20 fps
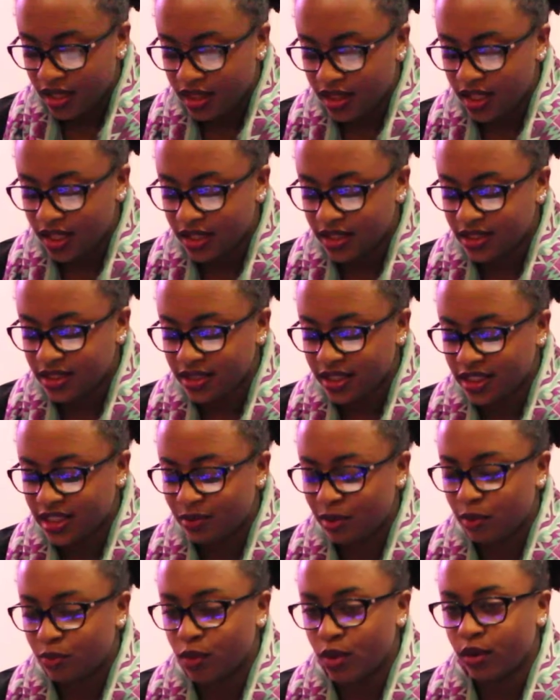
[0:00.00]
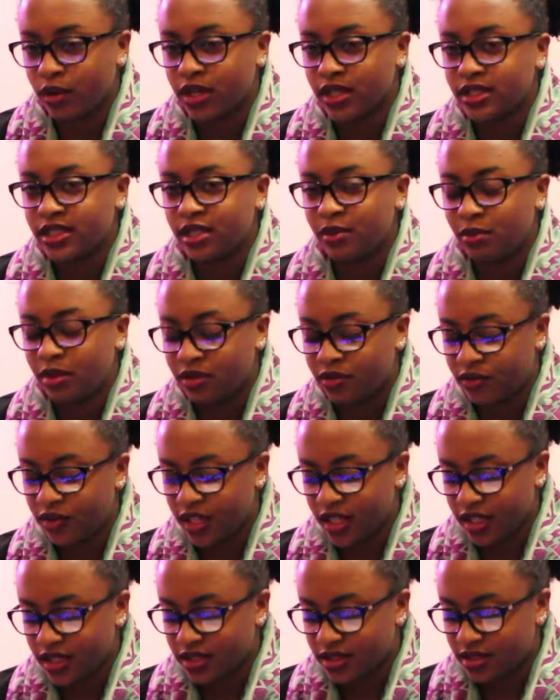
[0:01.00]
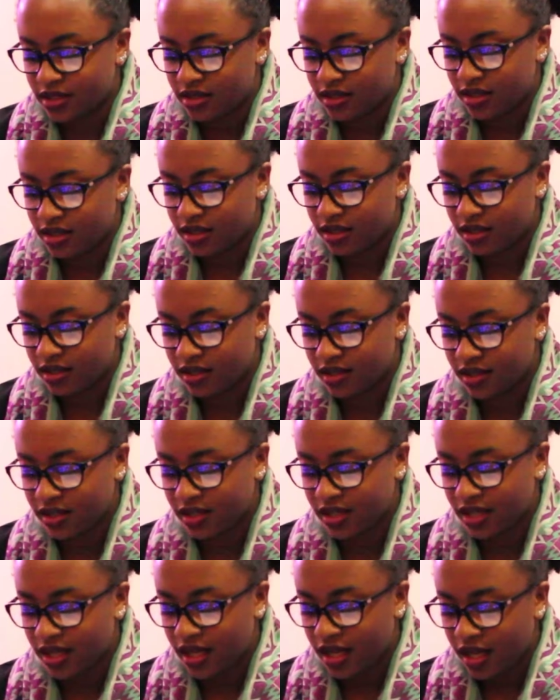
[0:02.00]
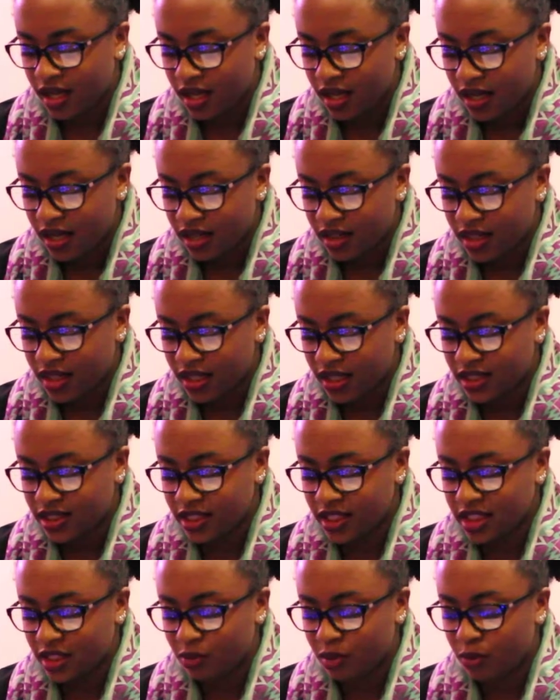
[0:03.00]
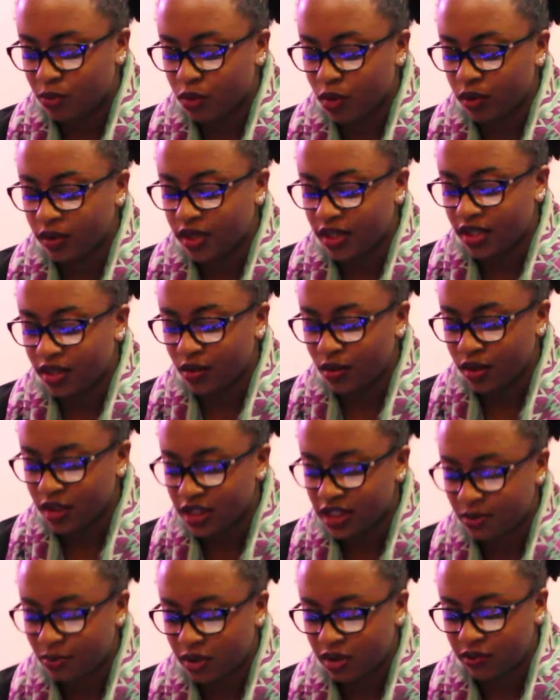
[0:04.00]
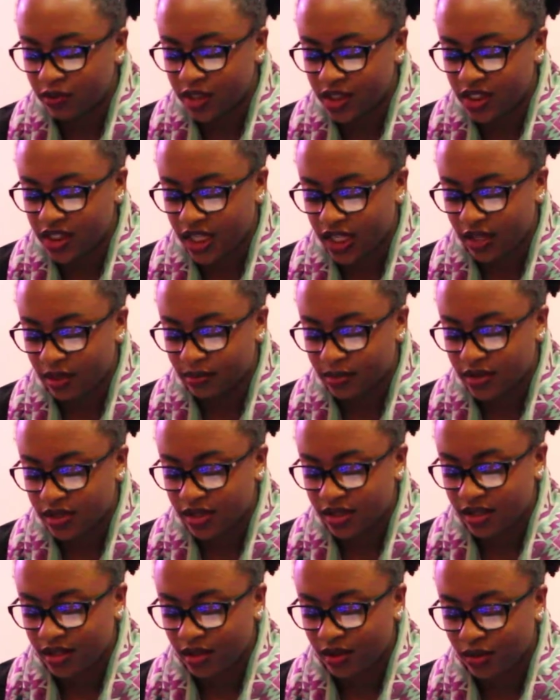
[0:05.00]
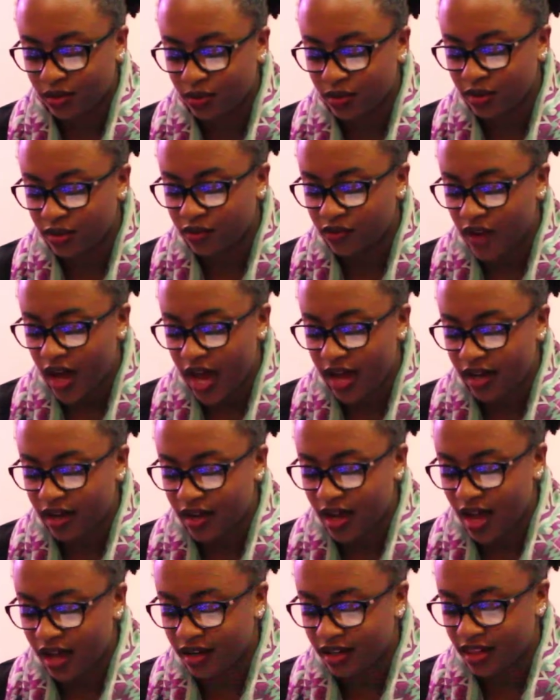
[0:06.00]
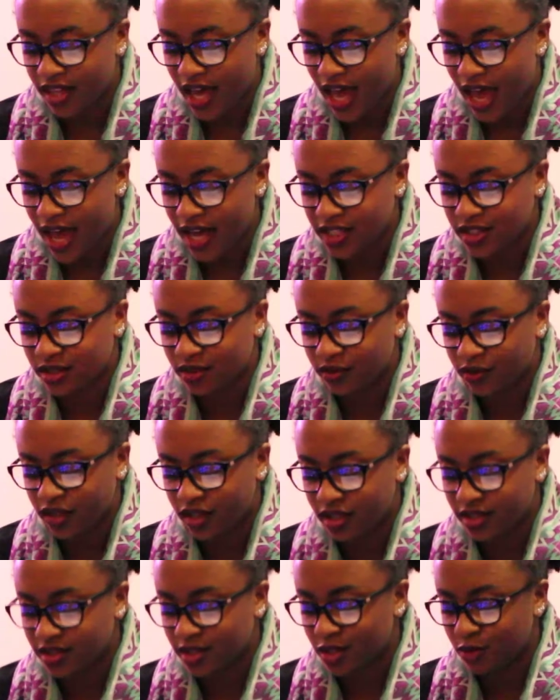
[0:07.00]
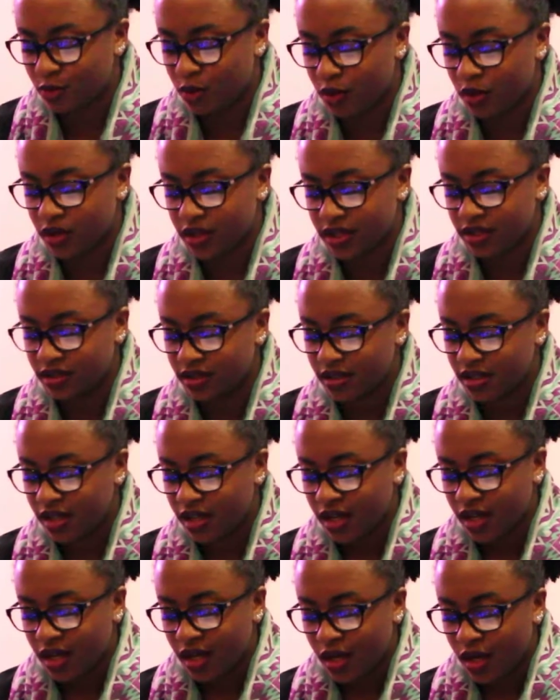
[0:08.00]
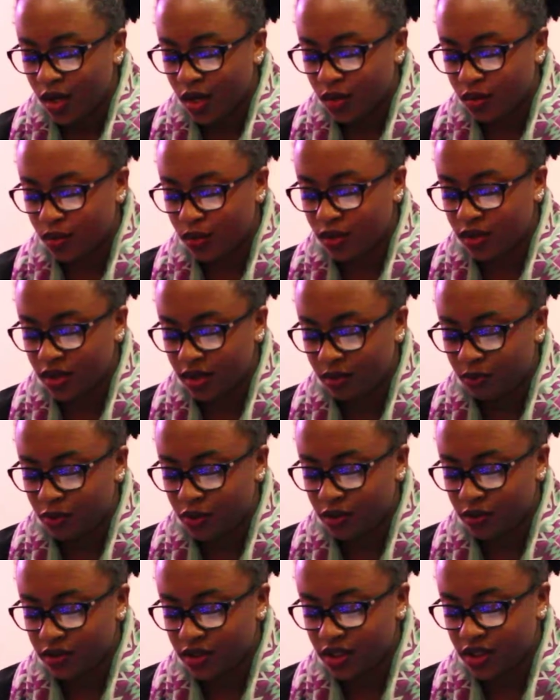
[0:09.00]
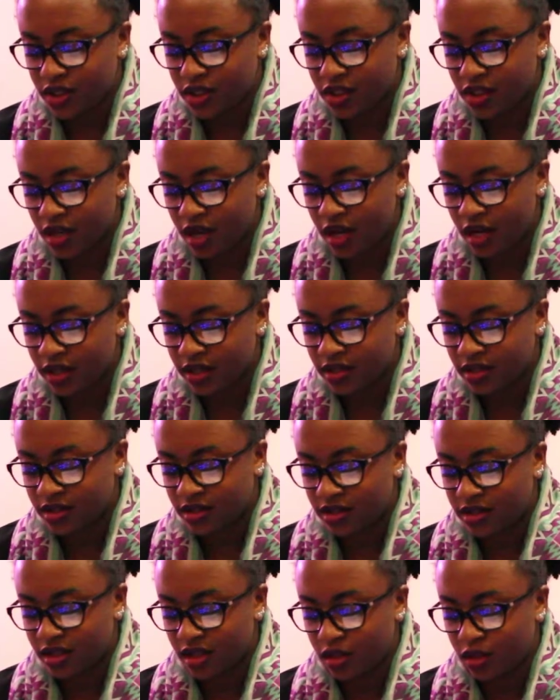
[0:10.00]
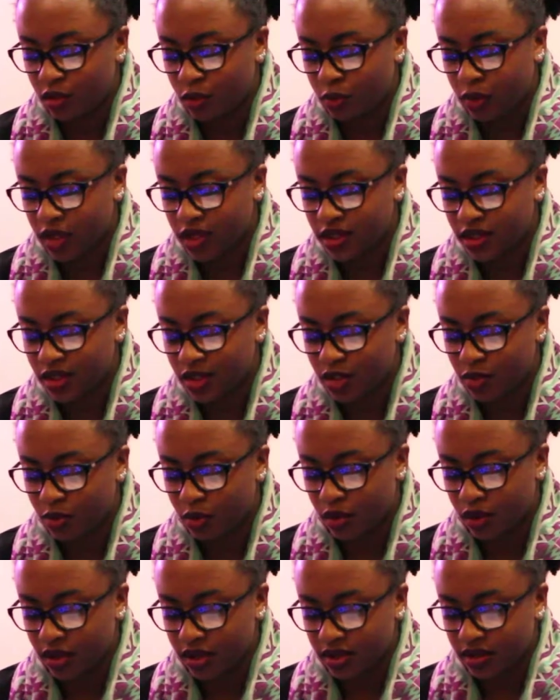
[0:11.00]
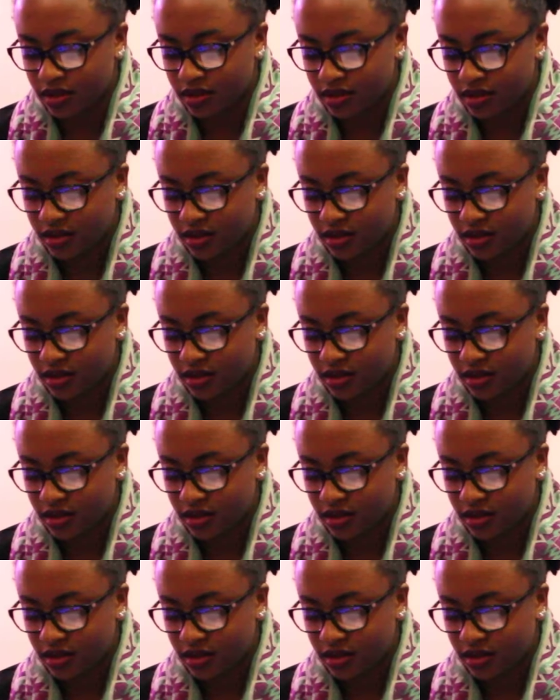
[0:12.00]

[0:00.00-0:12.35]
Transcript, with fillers: Things need to be broken to be fixed. Things need to be broken in order to be reshaped. Through the fire, out of the ash, the phoenix is born. Through the abuse and shards, a new person is born.